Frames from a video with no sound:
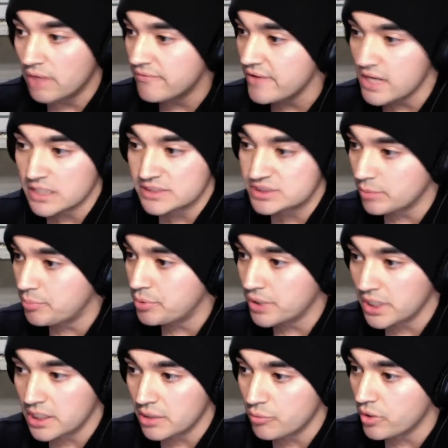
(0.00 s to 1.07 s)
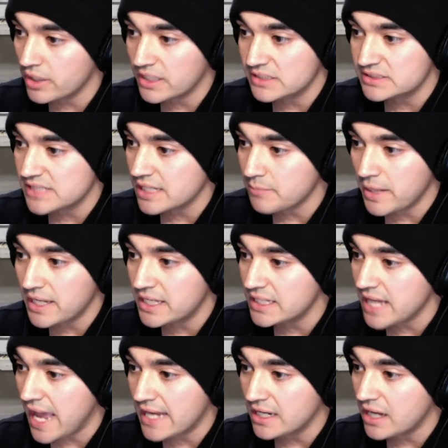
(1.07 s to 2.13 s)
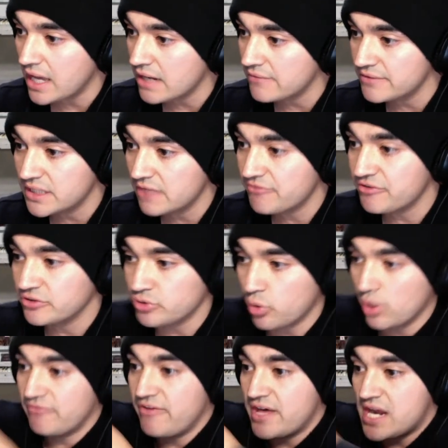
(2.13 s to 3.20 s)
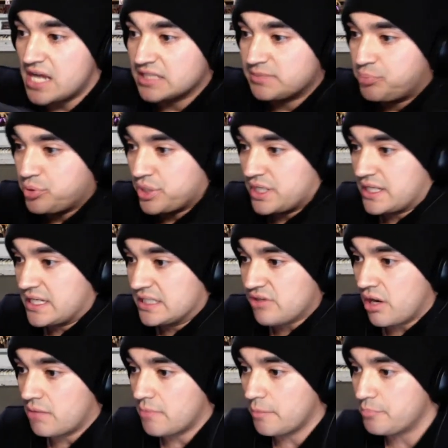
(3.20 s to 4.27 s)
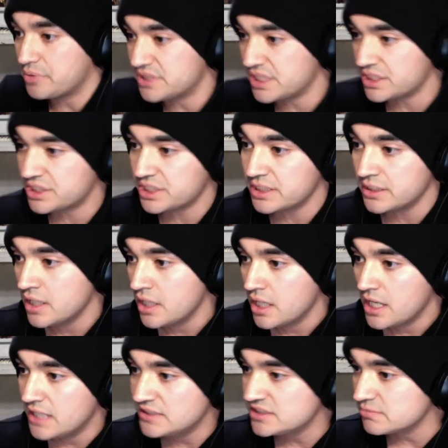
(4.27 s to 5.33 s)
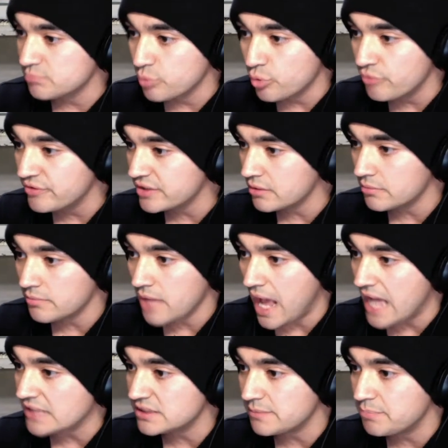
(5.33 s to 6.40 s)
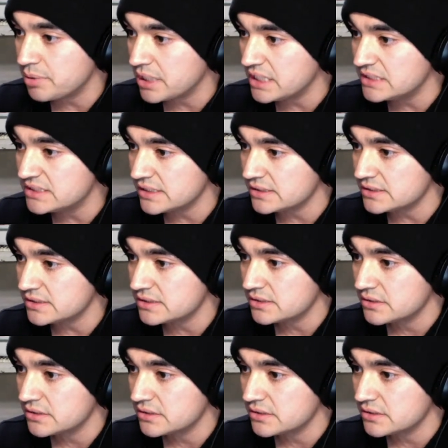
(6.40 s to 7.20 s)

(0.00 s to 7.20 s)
Oliveira's still putting in work. It's not making any kind of a difference. Oliveira's putting his arm in position. He's just moving him as he pleases.